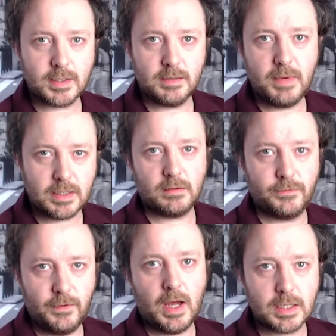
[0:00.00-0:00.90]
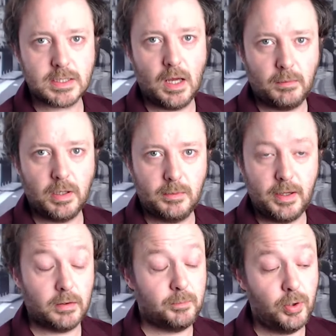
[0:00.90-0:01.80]
As a matter of fact, I'm going to be
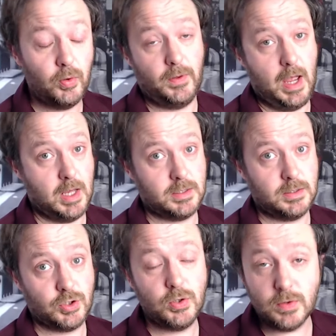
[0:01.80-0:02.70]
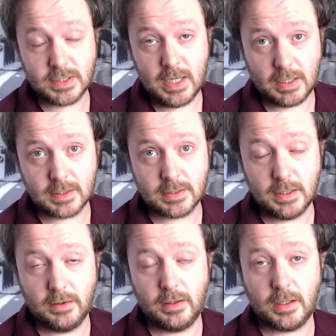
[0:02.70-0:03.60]
able to put that to the test
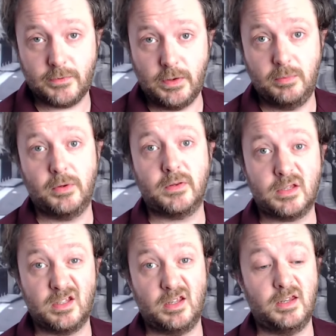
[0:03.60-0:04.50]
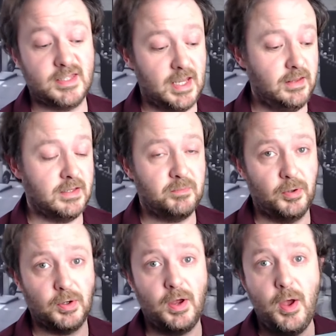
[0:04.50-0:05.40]
in the next few months, because I'm going to take this
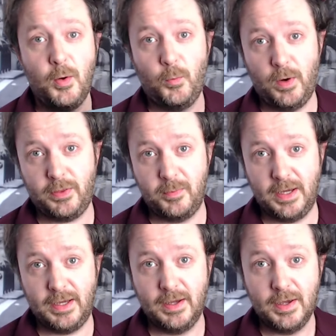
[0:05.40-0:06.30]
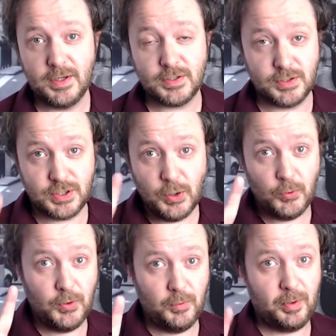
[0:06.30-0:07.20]
book with me to two
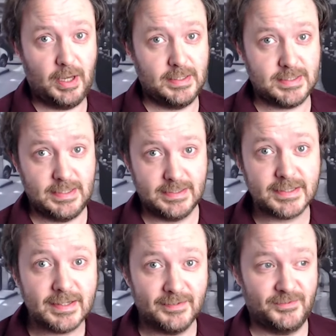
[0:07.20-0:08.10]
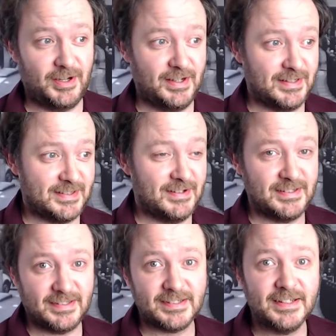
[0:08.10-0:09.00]
new places. Very
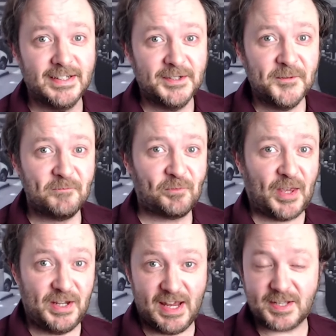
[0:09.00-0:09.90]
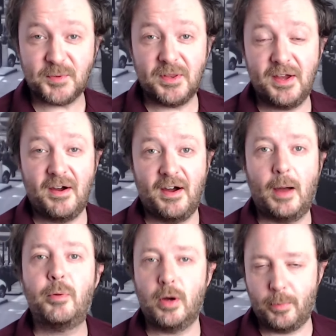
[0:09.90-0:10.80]
excited. Can you guess what they are?
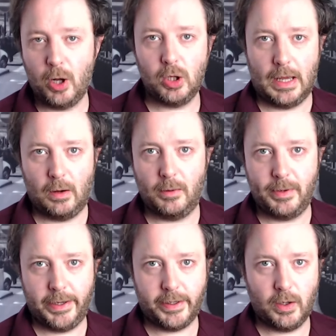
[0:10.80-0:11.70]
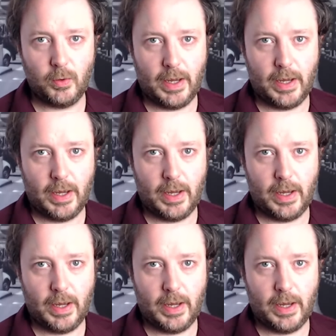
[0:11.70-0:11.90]
I put a poll out a bit ago